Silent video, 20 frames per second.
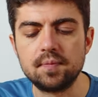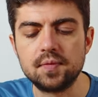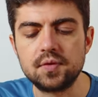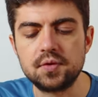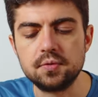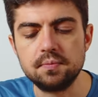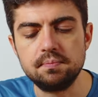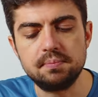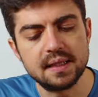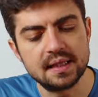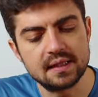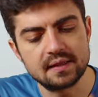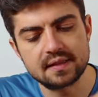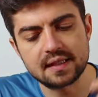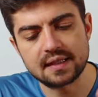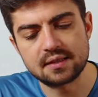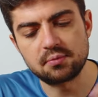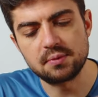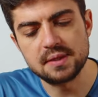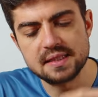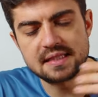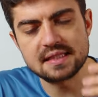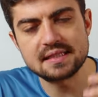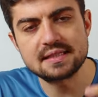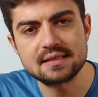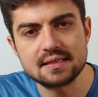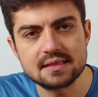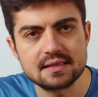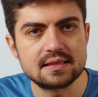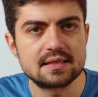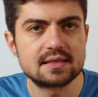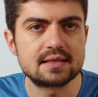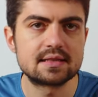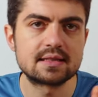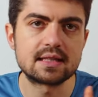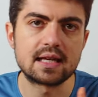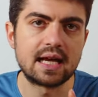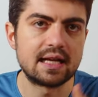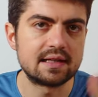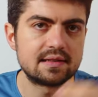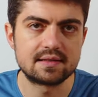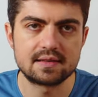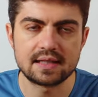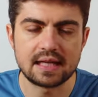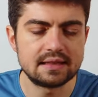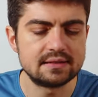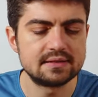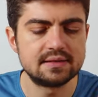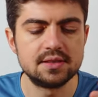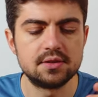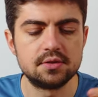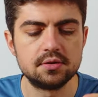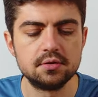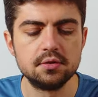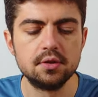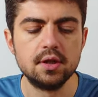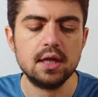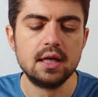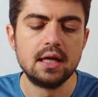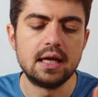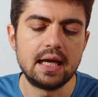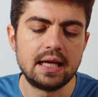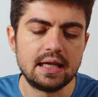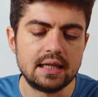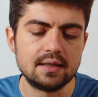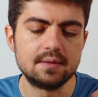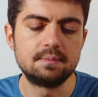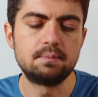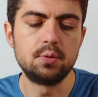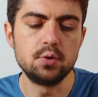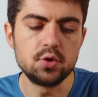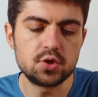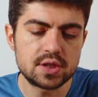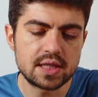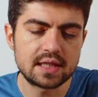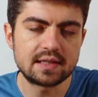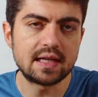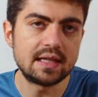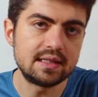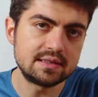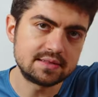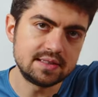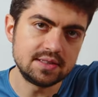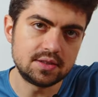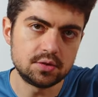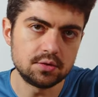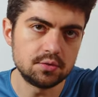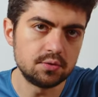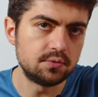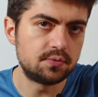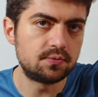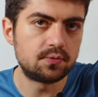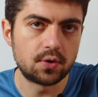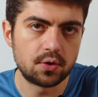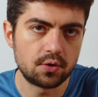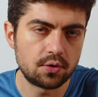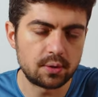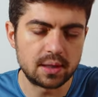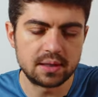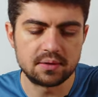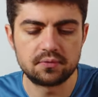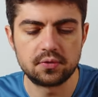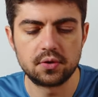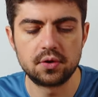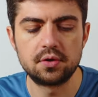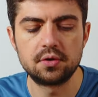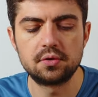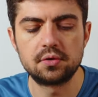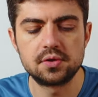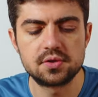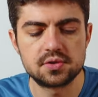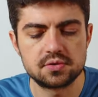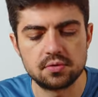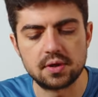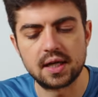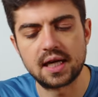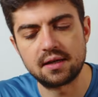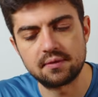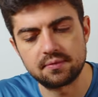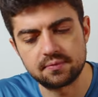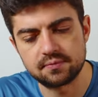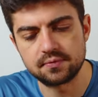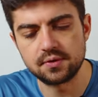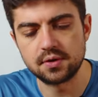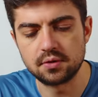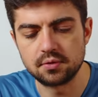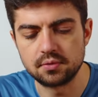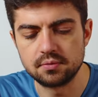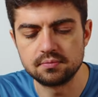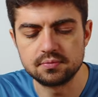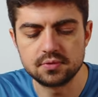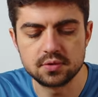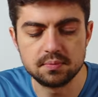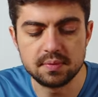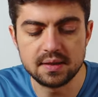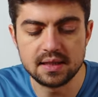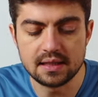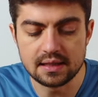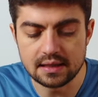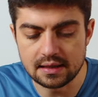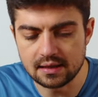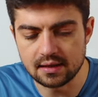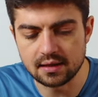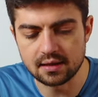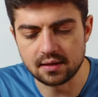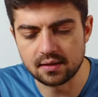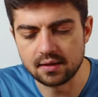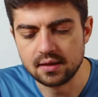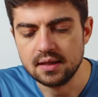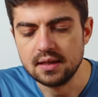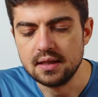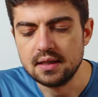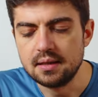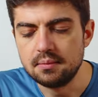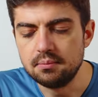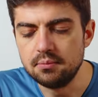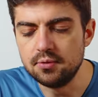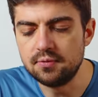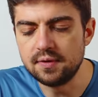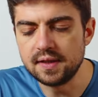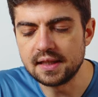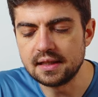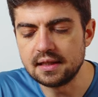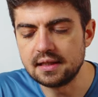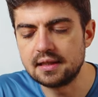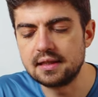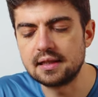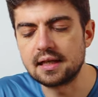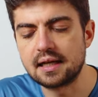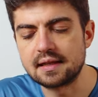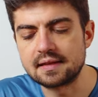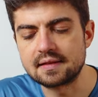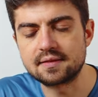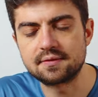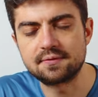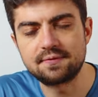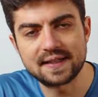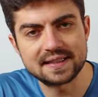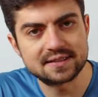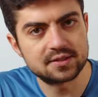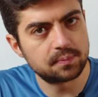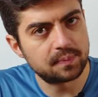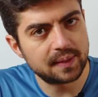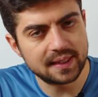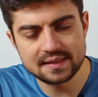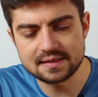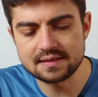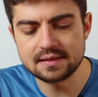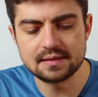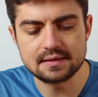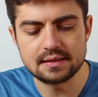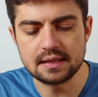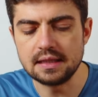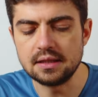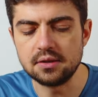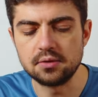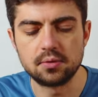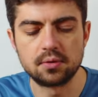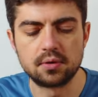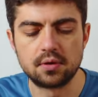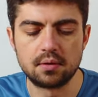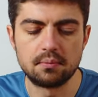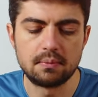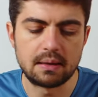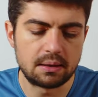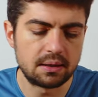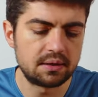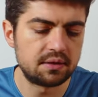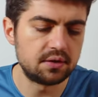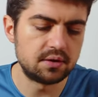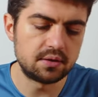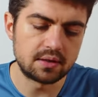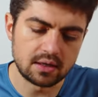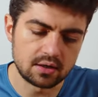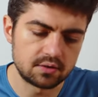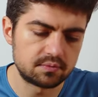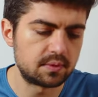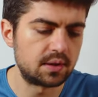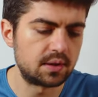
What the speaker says: To build that resistance at LT2 and push that LT2 further and further to have, you know, to be moving at faster paces in your marathon, half